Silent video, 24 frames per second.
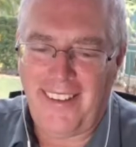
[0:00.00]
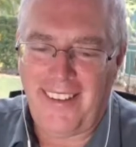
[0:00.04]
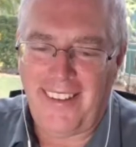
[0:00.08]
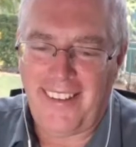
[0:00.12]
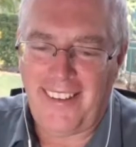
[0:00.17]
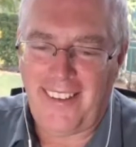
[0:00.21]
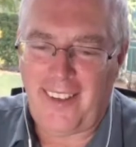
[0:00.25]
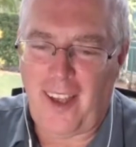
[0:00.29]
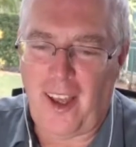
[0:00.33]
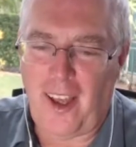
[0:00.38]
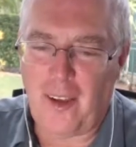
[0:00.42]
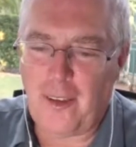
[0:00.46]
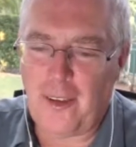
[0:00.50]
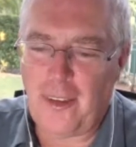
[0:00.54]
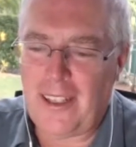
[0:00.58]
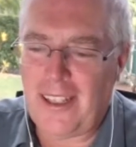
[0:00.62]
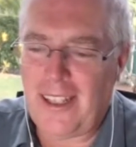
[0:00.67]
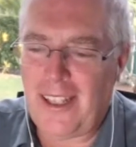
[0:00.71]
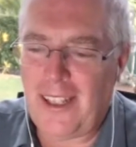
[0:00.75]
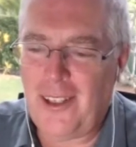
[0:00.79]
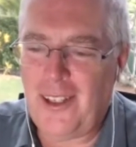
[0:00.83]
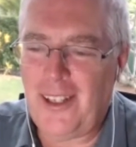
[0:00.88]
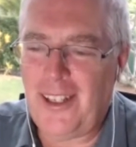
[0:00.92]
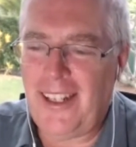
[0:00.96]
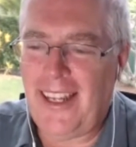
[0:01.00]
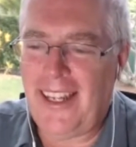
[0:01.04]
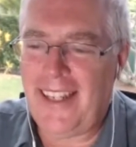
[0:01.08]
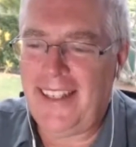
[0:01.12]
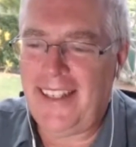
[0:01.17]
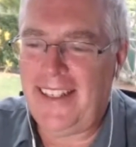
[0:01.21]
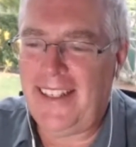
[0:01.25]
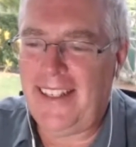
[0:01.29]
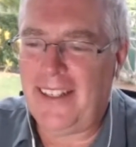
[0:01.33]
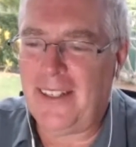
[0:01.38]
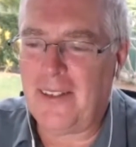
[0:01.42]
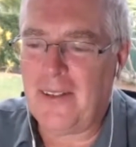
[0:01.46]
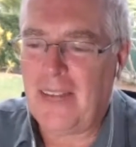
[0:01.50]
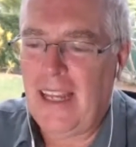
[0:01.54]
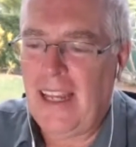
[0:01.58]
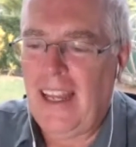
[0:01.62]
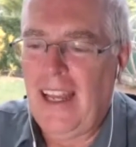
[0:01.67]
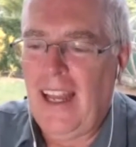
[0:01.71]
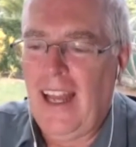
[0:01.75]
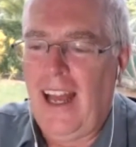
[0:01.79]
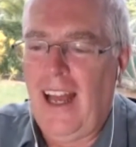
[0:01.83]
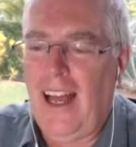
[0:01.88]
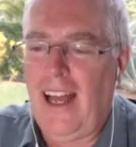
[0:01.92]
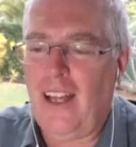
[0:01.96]
Sounds like a good idea.
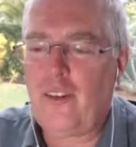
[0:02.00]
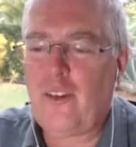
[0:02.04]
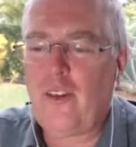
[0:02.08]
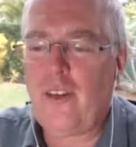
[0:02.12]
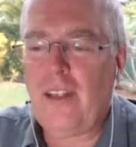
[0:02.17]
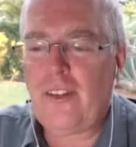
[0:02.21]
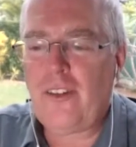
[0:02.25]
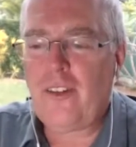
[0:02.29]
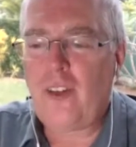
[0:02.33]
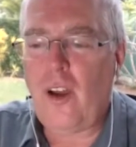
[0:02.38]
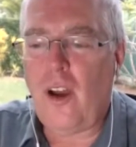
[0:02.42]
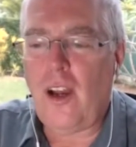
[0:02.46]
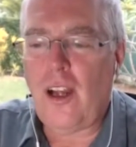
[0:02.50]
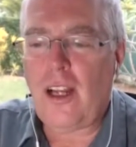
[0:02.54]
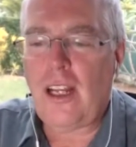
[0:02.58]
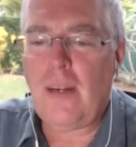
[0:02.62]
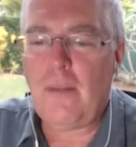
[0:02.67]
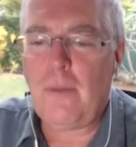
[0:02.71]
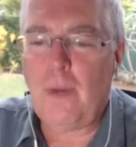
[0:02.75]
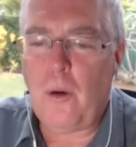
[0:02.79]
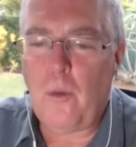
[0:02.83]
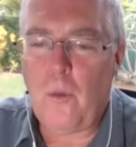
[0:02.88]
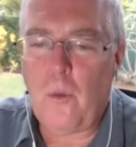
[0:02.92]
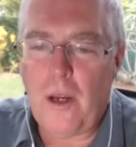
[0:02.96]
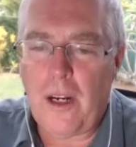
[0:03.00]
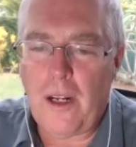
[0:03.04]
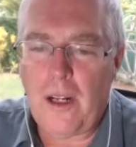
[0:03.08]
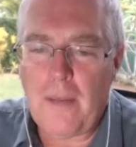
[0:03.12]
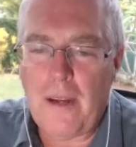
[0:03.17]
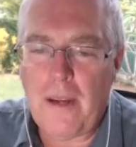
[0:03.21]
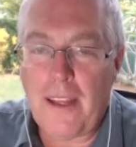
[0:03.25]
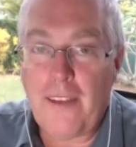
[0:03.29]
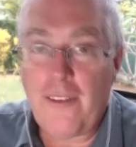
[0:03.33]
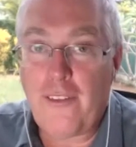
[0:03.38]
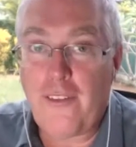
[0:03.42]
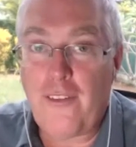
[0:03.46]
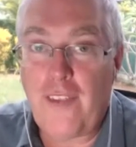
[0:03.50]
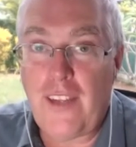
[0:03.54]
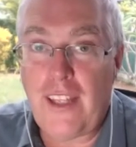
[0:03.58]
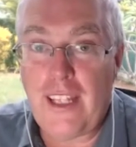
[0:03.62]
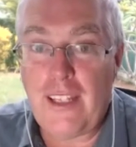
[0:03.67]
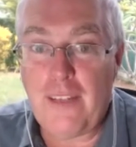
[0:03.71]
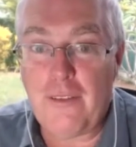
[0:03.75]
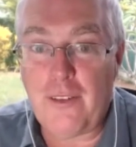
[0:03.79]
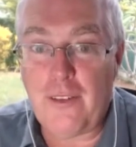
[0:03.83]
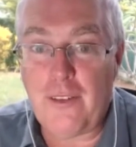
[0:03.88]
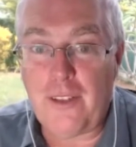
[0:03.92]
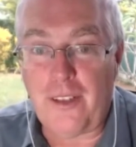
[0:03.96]
So let's talk about one of my
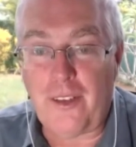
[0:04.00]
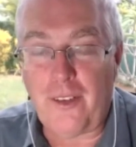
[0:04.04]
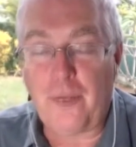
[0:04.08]
favorites,